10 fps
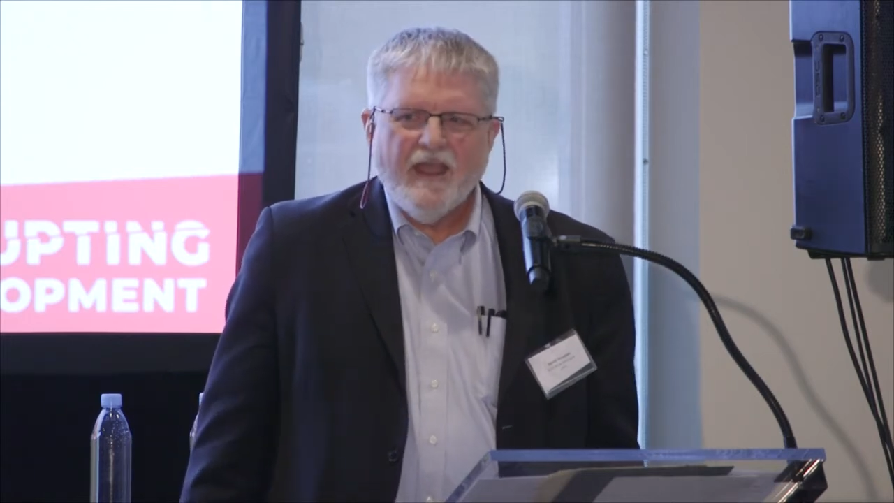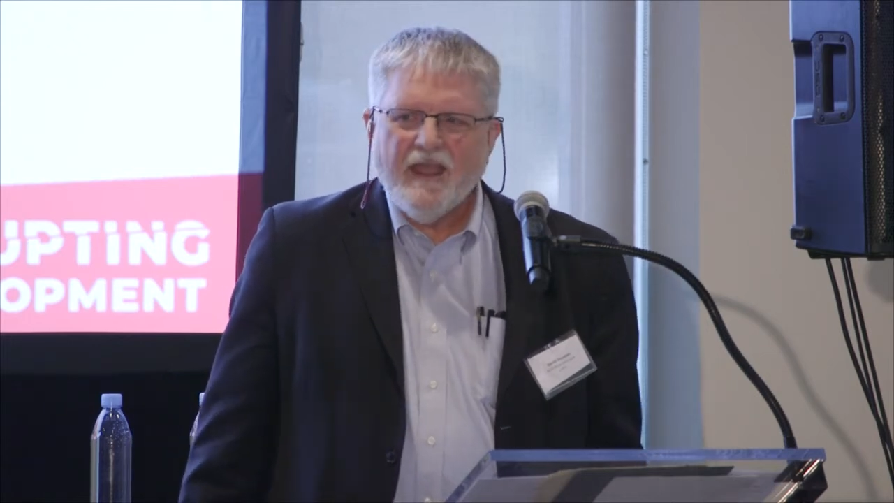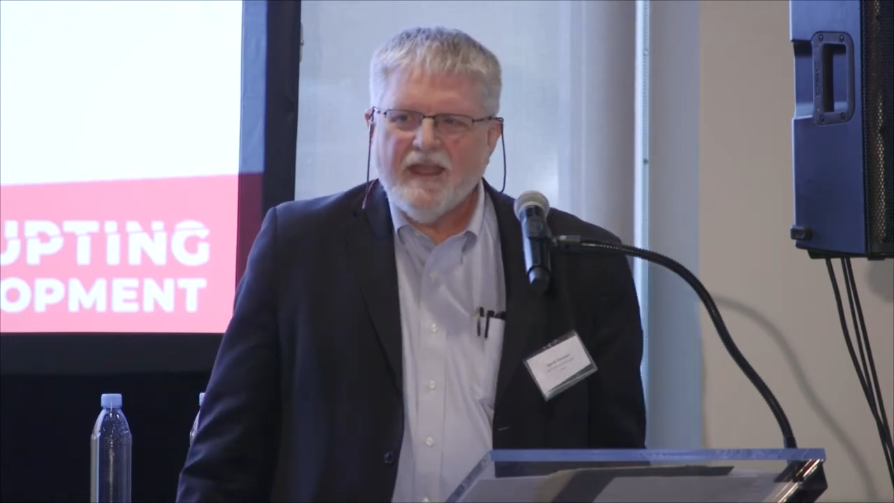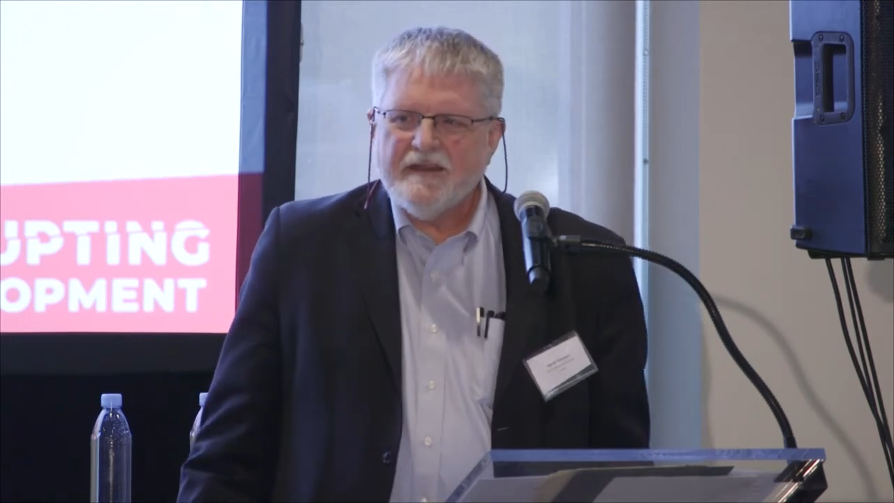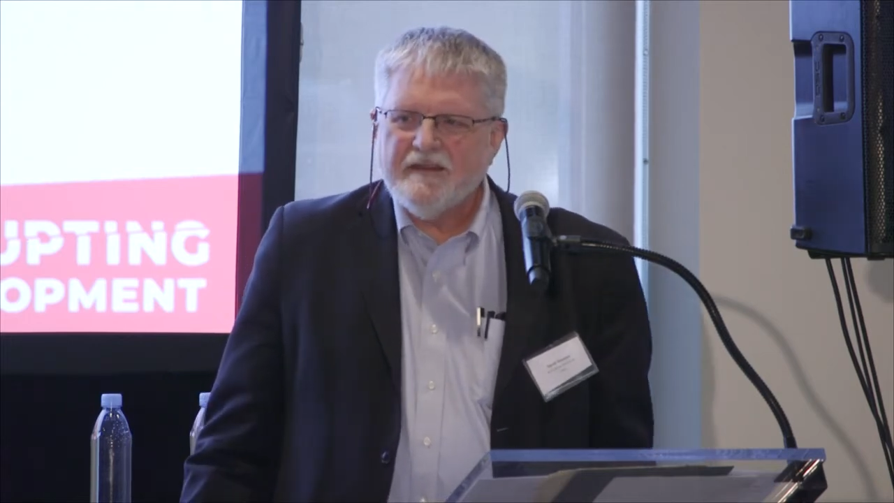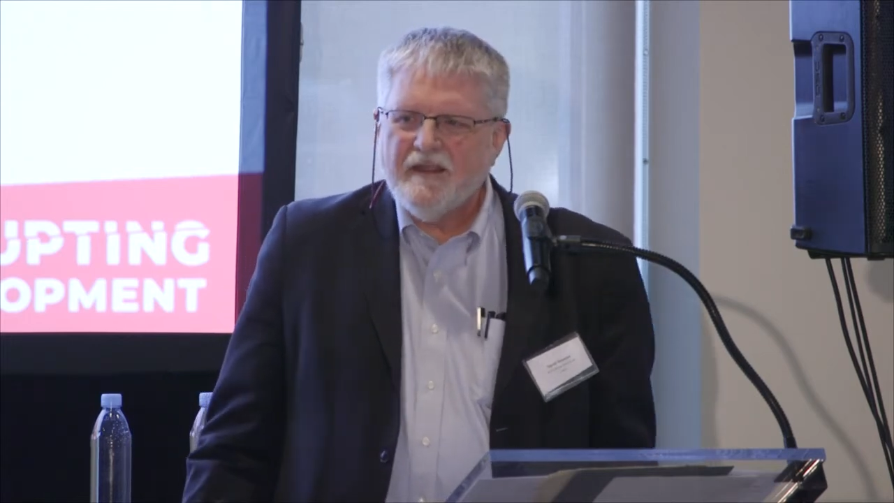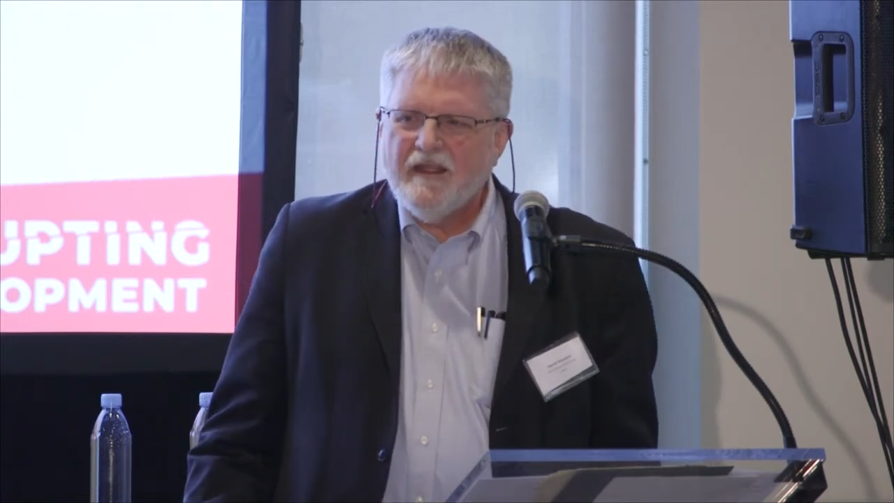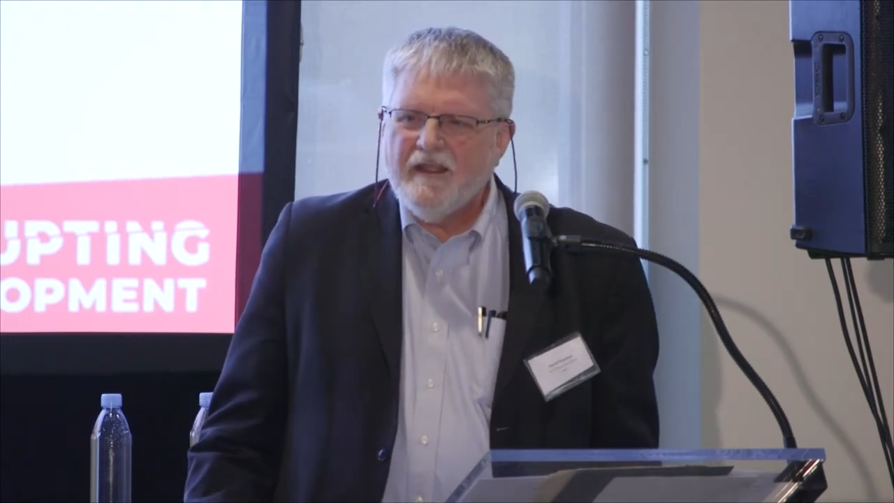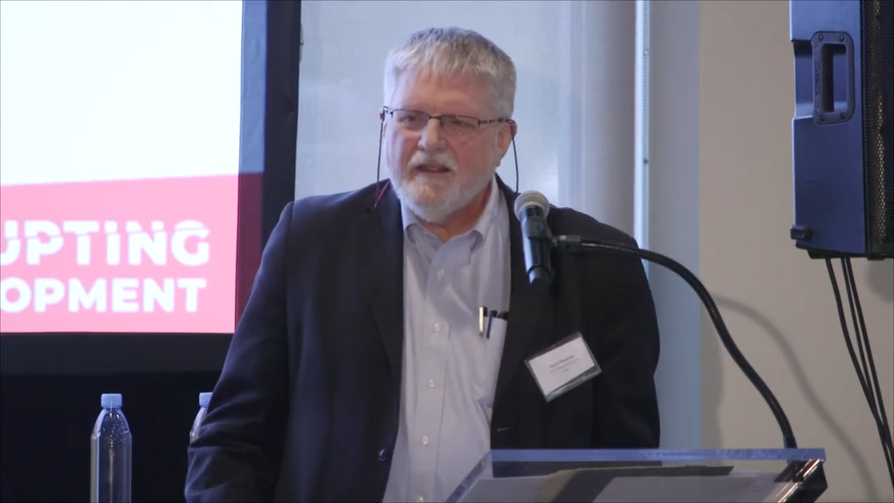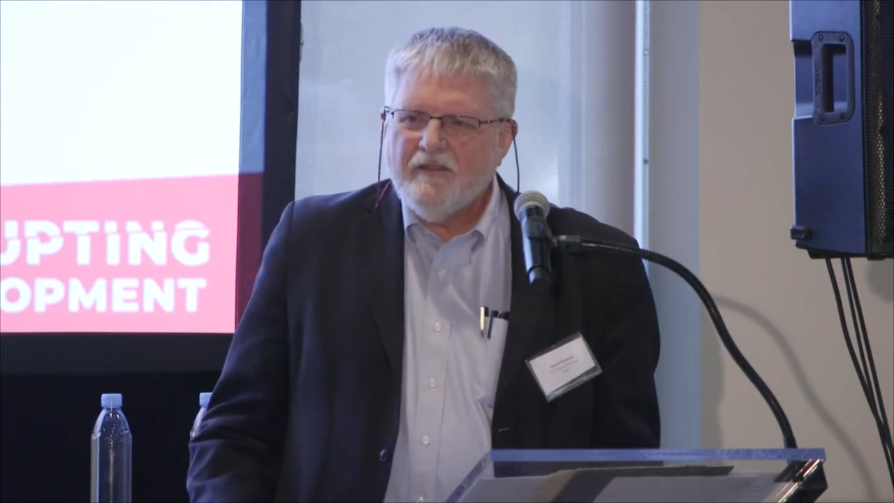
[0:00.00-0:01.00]
And
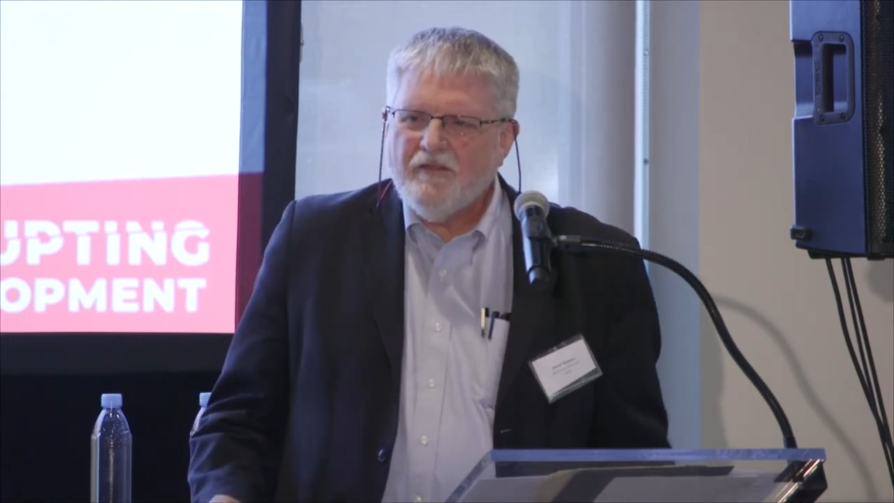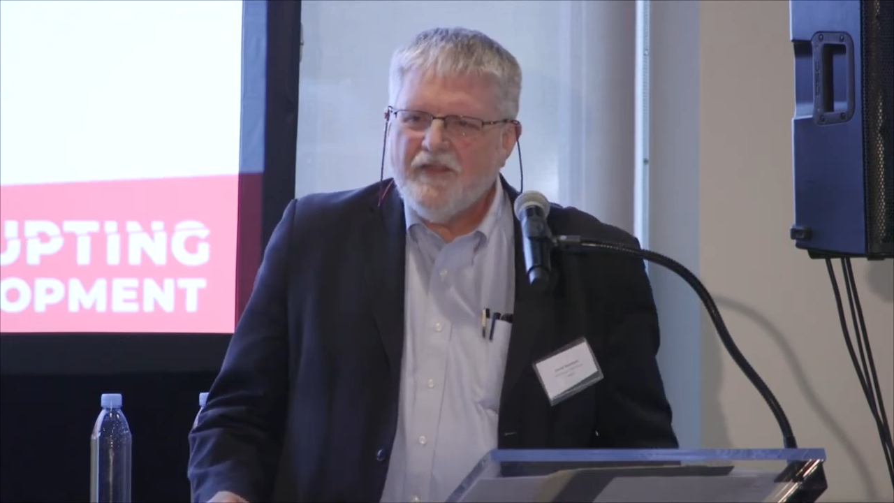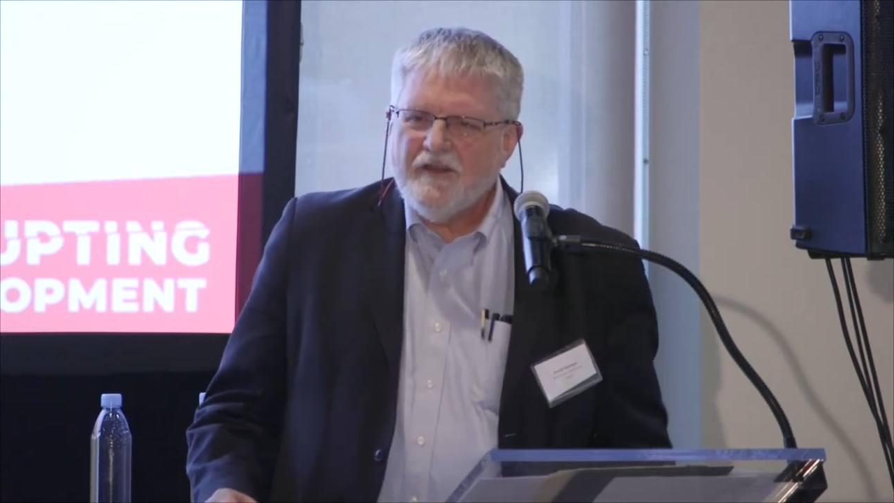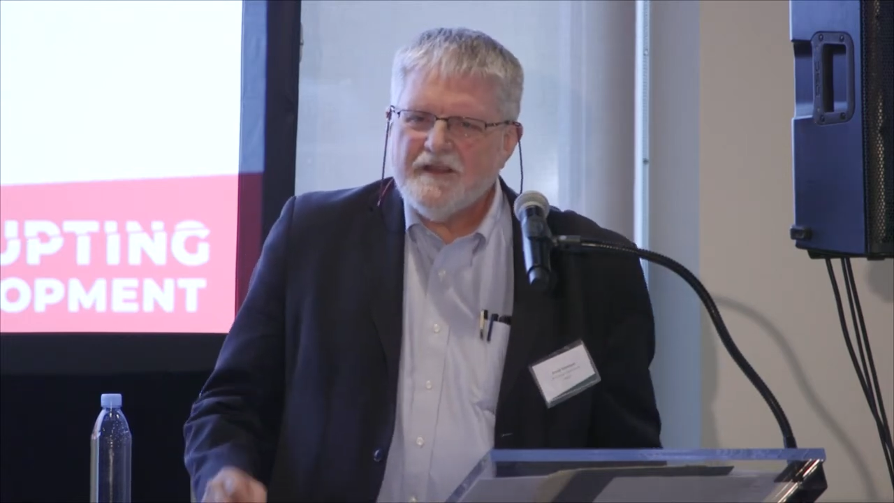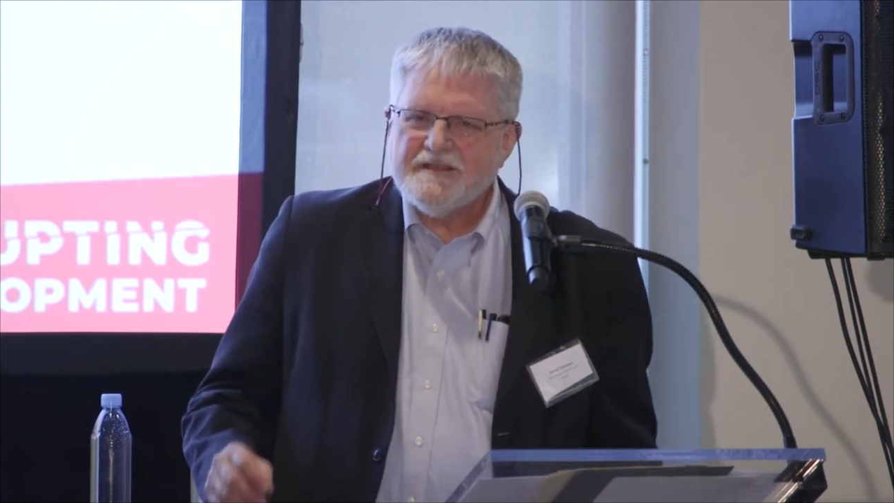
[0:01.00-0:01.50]
there